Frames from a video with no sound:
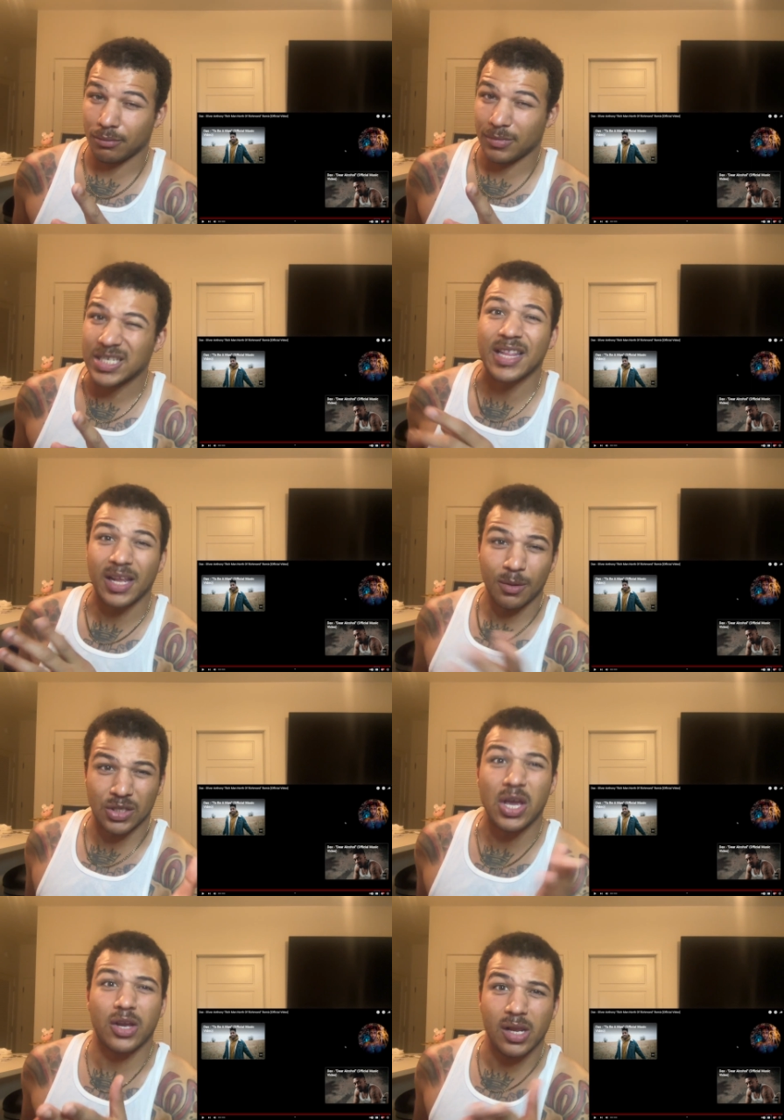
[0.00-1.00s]
It's not that it was
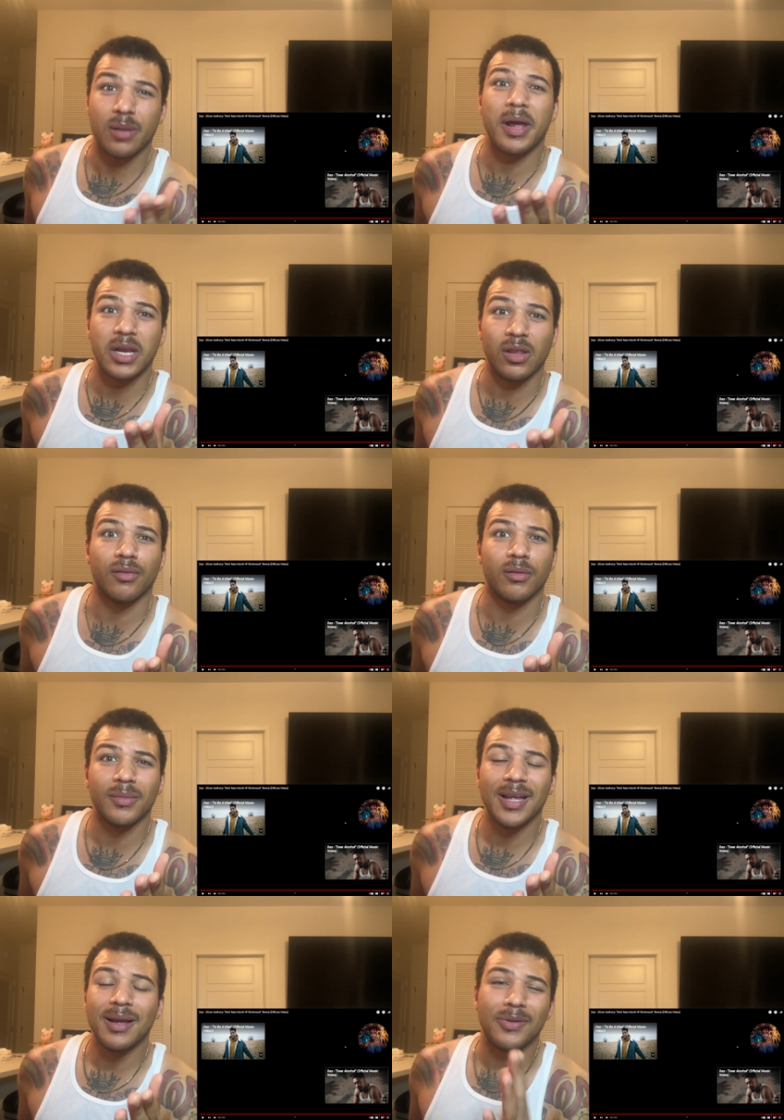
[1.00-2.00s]
calculated by either of them.
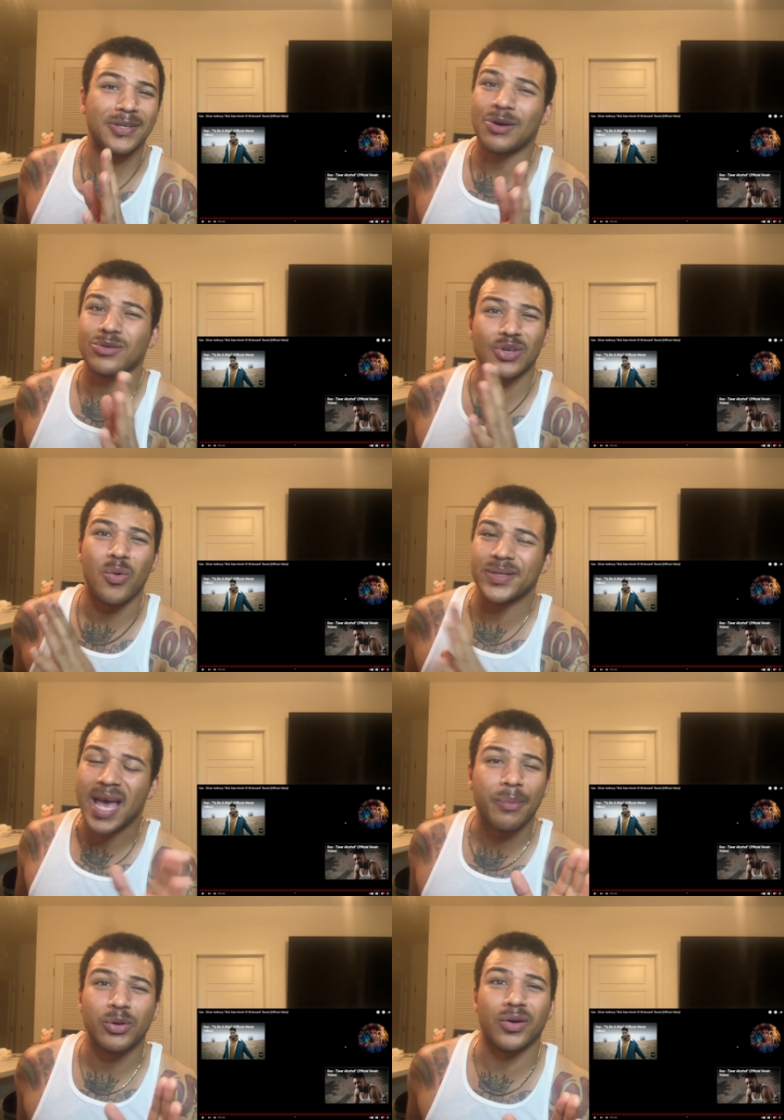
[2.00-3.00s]
These songs always
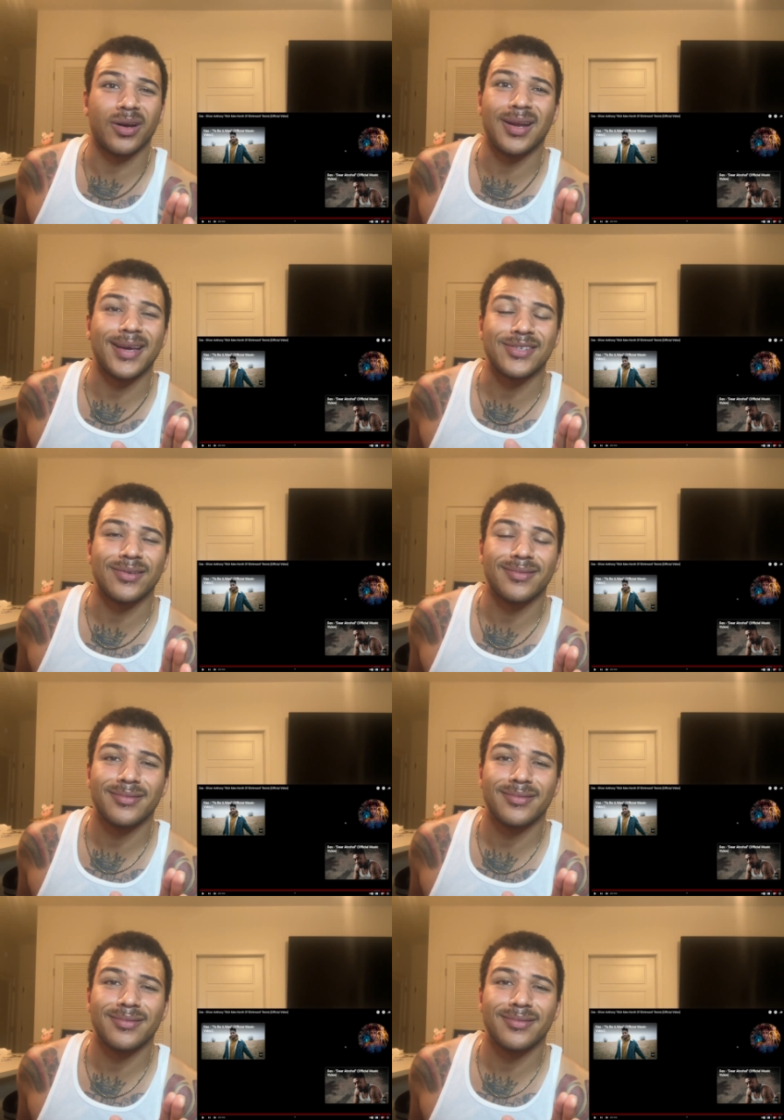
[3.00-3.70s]
happen during an election.